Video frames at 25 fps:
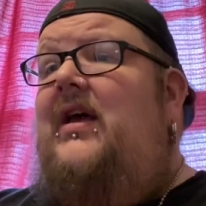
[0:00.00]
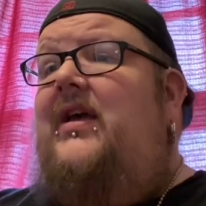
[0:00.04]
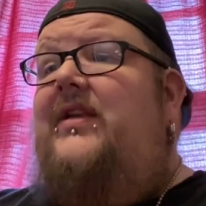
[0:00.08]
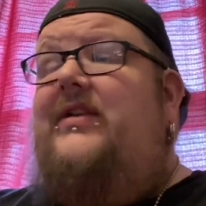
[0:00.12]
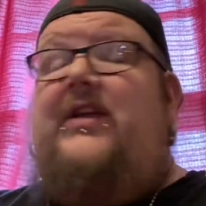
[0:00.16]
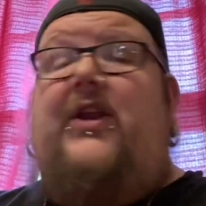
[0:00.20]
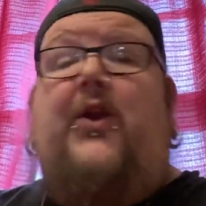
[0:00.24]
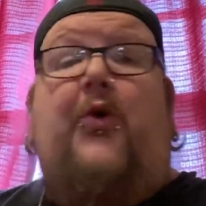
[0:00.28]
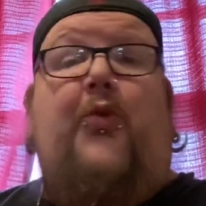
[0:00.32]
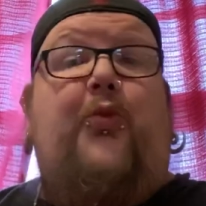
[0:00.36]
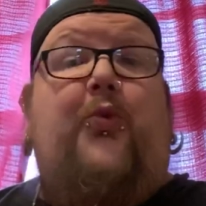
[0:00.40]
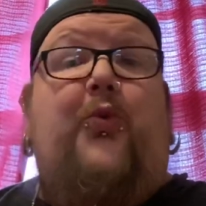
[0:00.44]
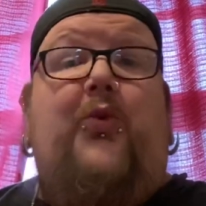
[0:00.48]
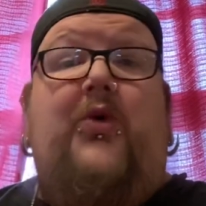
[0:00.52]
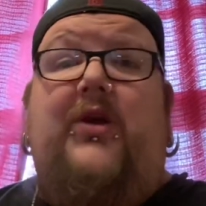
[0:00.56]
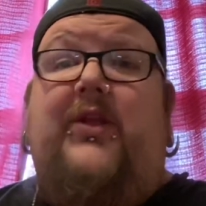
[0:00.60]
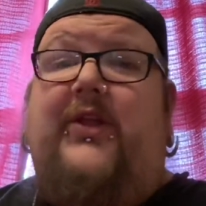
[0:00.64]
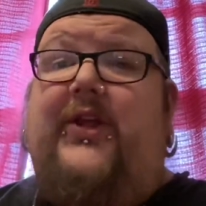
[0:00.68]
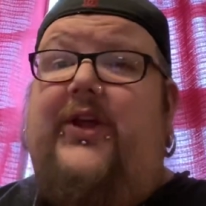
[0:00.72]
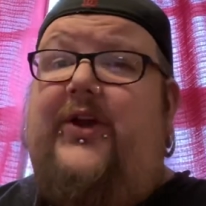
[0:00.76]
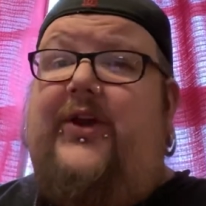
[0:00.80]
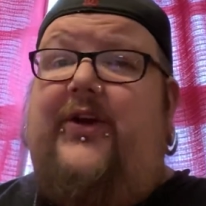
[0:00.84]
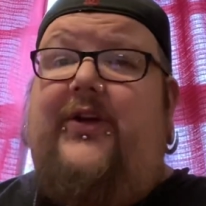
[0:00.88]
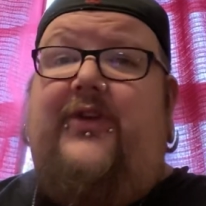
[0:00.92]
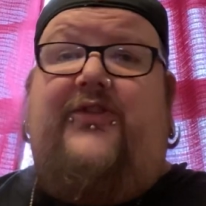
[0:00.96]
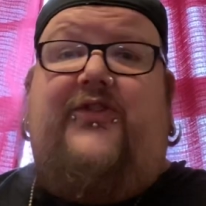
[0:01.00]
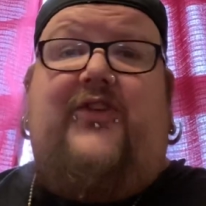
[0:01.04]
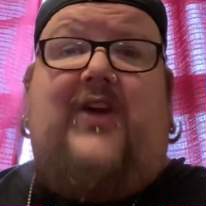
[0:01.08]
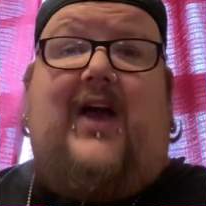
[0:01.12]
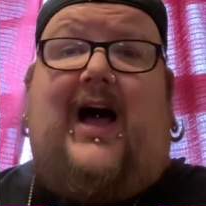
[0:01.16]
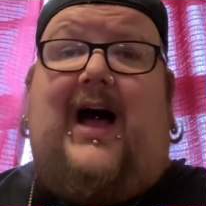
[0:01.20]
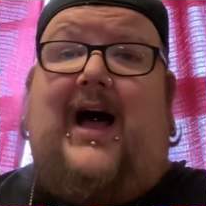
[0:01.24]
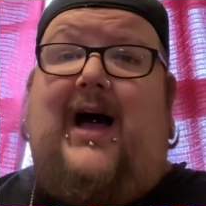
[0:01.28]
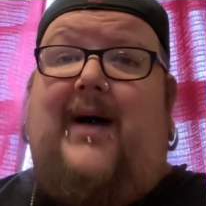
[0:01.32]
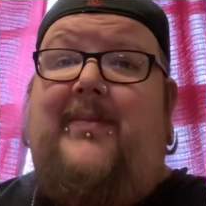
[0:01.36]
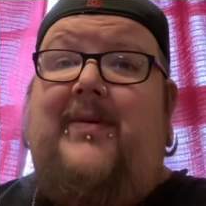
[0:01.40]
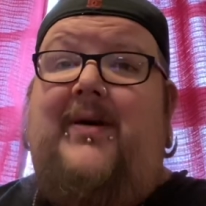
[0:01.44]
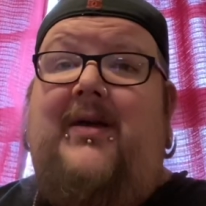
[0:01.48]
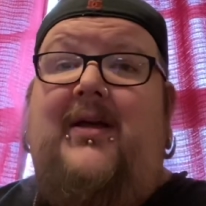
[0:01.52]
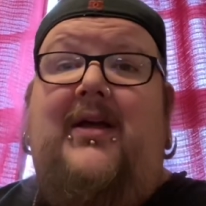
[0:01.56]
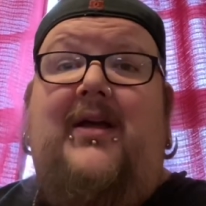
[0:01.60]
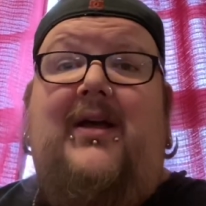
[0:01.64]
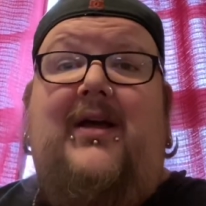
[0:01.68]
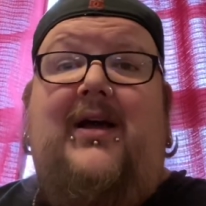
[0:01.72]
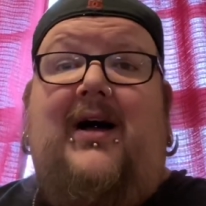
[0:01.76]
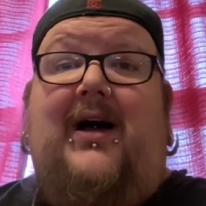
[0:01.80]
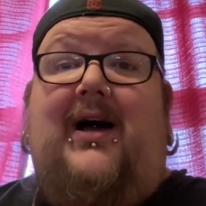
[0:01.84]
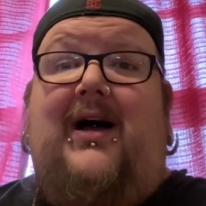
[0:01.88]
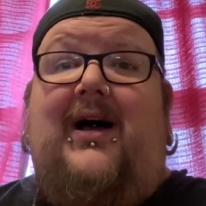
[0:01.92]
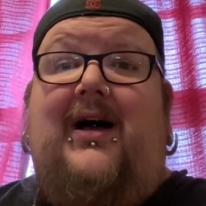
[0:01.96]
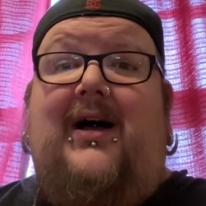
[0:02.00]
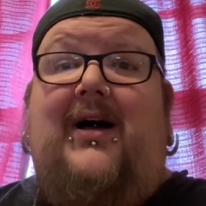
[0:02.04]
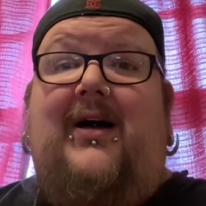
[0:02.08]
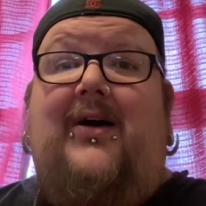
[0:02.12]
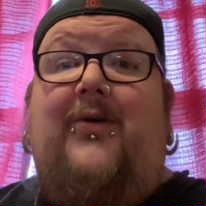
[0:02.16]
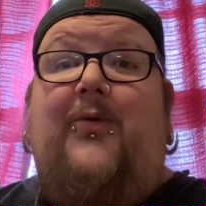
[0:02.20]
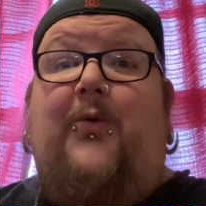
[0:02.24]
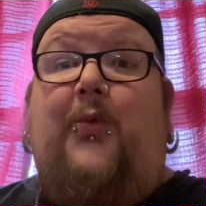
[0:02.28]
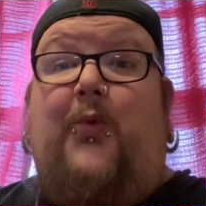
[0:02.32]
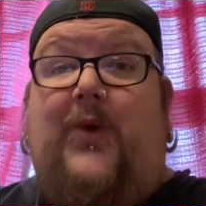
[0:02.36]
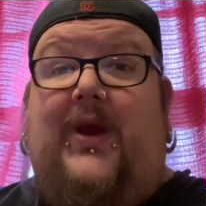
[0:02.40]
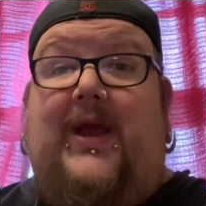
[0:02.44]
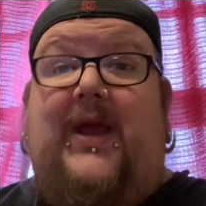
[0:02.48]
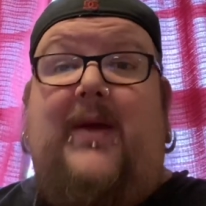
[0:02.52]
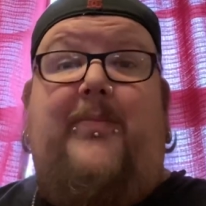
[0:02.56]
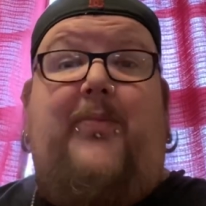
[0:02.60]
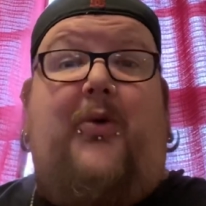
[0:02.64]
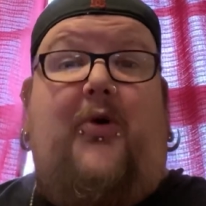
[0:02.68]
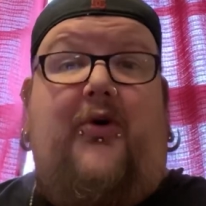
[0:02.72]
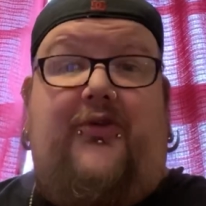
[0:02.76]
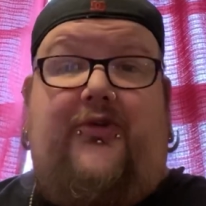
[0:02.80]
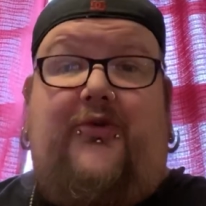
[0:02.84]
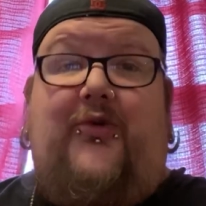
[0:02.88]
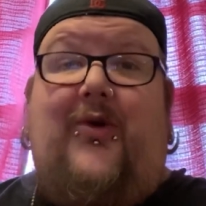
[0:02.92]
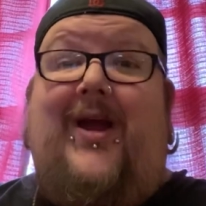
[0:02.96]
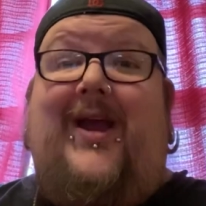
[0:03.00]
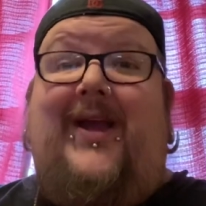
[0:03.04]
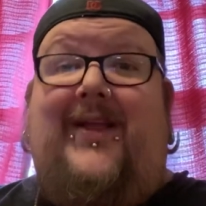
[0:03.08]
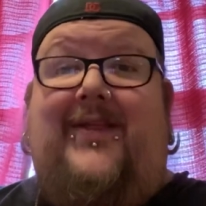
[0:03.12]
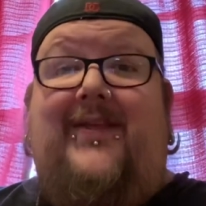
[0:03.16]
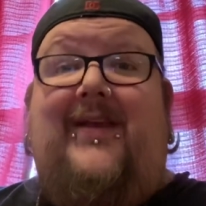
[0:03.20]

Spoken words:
did a really good job re-portraying